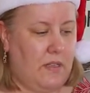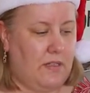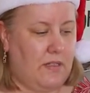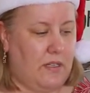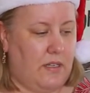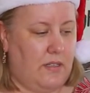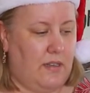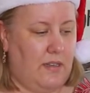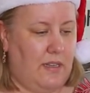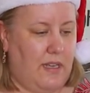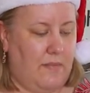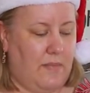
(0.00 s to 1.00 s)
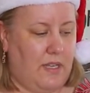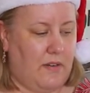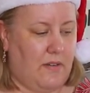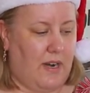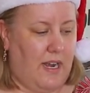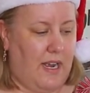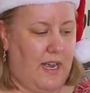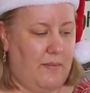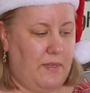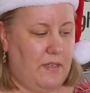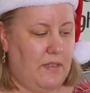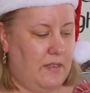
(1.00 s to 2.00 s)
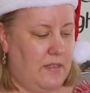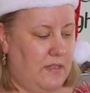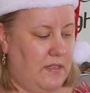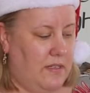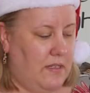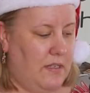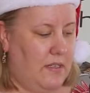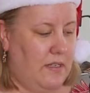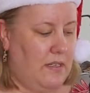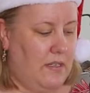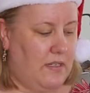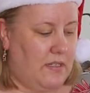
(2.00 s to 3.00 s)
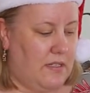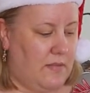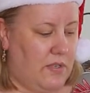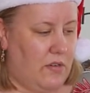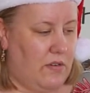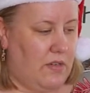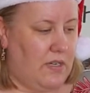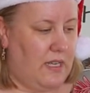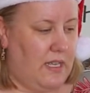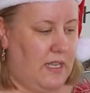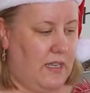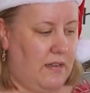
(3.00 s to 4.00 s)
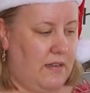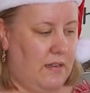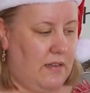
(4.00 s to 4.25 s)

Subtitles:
So let me grab some cotton here